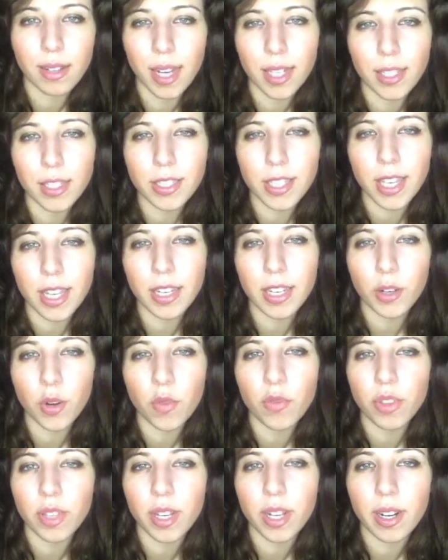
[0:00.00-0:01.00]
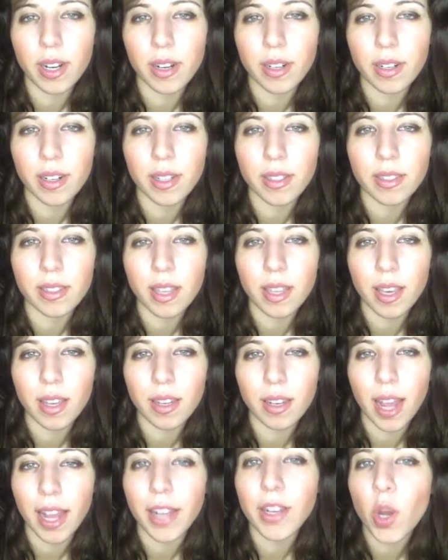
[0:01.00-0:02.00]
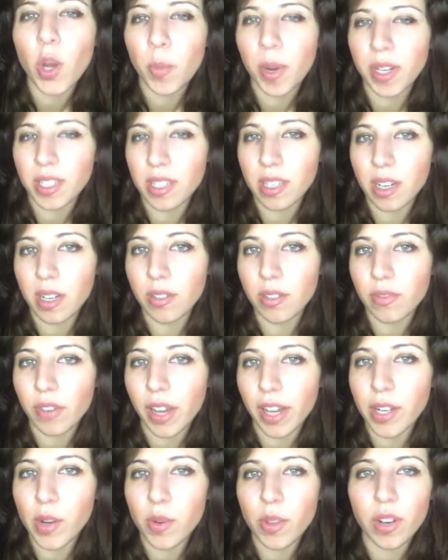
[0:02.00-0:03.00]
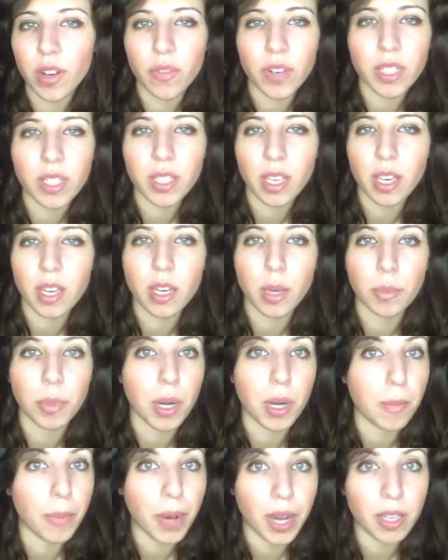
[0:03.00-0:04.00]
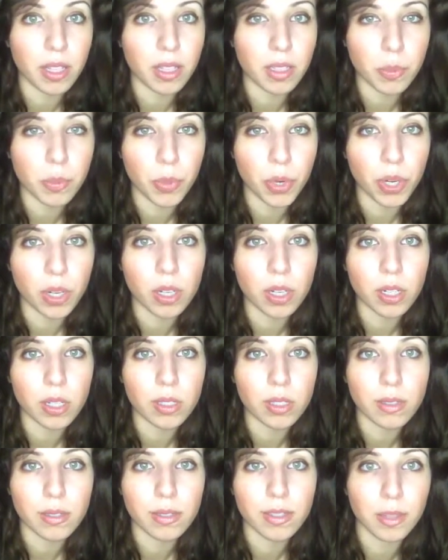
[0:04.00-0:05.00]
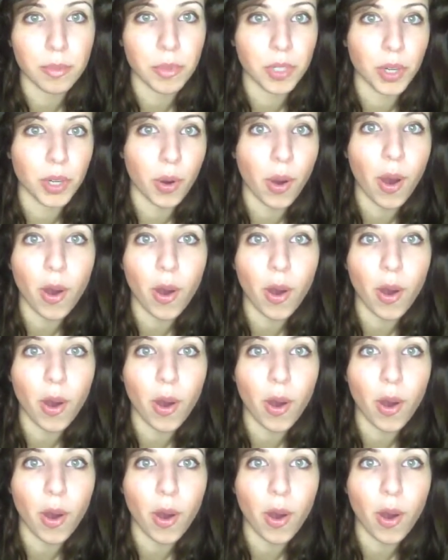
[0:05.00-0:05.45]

looked at it over there, and then I know myself. I know that if I say I'm going to buy this book, and I'm going to go